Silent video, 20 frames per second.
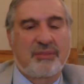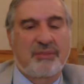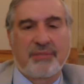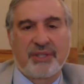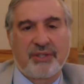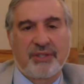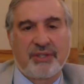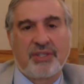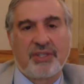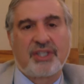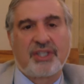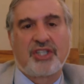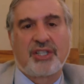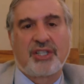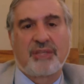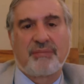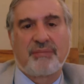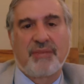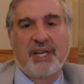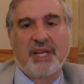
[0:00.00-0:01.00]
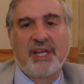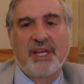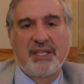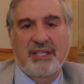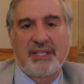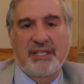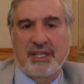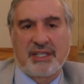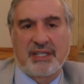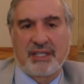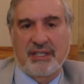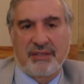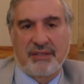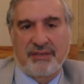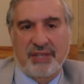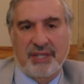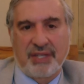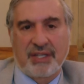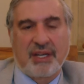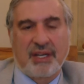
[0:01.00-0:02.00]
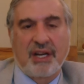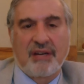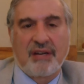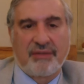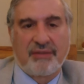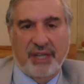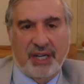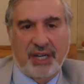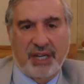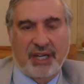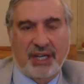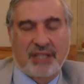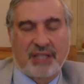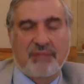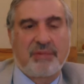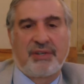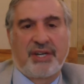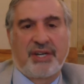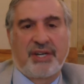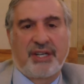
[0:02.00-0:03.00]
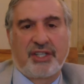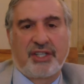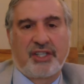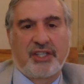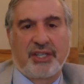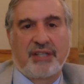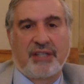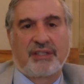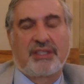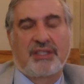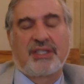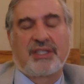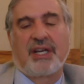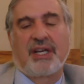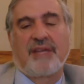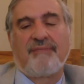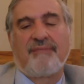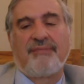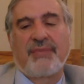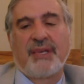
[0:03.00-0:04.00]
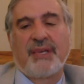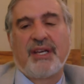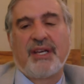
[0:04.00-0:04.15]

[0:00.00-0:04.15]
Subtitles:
entrepreneurship, senses of discovery and exploration, etc.